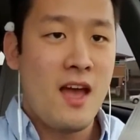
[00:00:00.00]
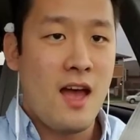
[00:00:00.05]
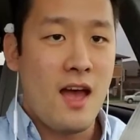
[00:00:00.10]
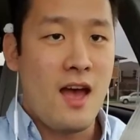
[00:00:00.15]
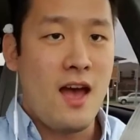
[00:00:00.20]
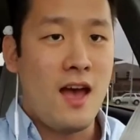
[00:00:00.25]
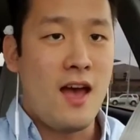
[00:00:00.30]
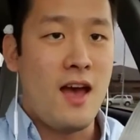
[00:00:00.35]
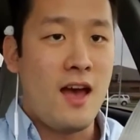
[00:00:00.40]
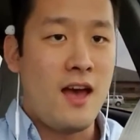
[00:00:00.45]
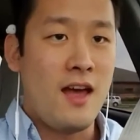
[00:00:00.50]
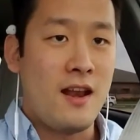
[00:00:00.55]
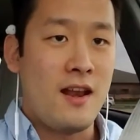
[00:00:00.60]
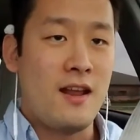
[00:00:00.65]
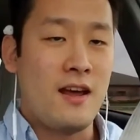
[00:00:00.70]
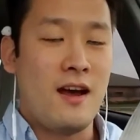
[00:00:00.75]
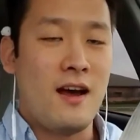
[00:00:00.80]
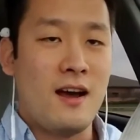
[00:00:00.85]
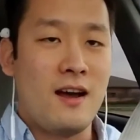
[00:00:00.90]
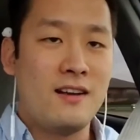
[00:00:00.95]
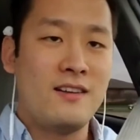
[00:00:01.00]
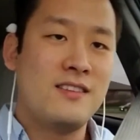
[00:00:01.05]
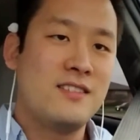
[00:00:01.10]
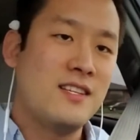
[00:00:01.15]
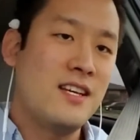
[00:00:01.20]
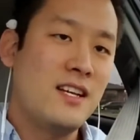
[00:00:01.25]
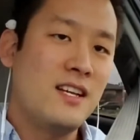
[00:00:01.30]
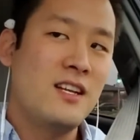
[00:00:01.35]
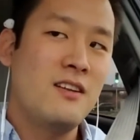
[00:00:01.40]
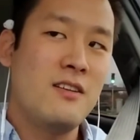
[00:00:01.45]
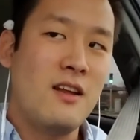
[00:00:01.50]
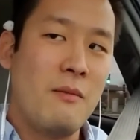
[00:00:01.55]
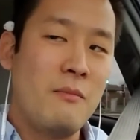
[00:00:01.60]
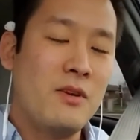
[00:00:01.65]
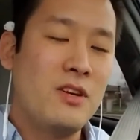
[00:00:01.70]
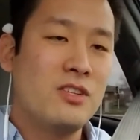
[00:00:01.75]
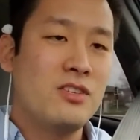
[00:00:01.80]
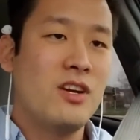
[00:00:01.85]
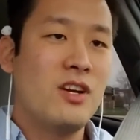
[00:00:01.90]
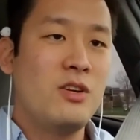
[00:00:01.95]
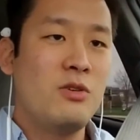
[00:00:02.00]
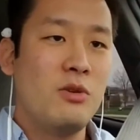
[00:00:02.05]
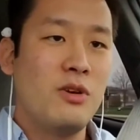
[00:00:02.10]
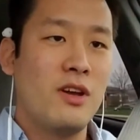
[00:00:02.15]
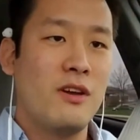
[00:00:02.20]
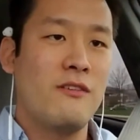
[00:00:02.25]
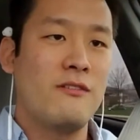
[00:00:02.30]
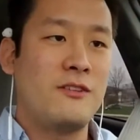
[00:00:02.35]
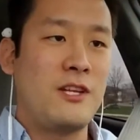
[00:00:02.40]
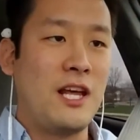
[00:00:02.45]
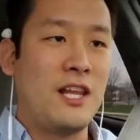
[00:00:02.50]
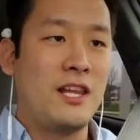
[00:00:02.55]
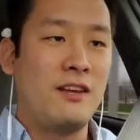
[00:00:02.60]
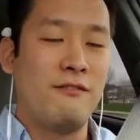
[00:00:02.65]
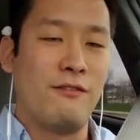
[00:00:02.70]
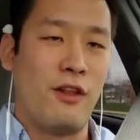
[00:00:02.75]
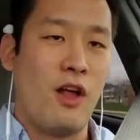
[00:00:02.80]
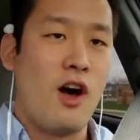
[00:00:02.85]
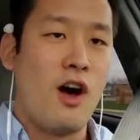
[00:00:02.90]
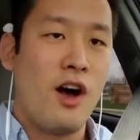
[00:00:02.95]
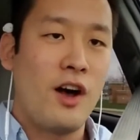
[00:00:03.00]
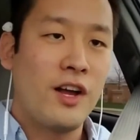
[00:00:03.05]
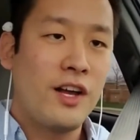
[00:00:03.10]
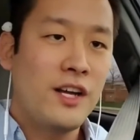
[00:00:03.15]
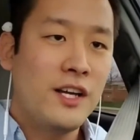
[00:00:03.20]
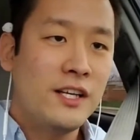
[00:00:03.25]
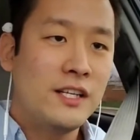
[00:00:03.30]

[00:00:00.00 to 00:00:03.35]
And I decided I'm gonna try doing a daily vlog,